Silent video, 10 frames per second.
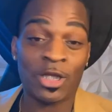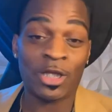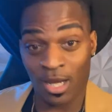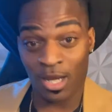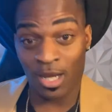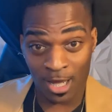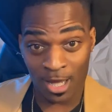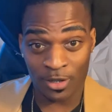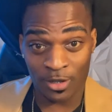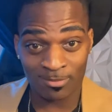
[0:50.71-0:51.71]
Y'all know I love
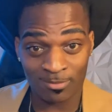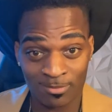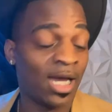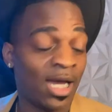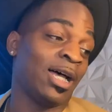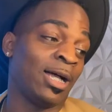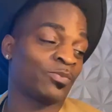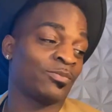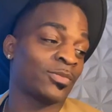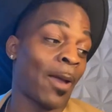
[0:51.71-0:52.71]
Milagro Grams.
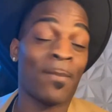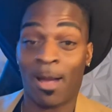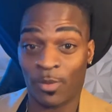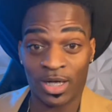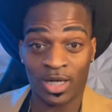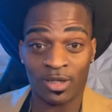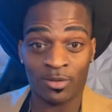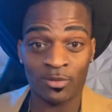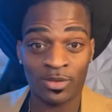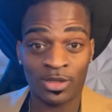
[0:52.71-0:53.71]
Mob Radio.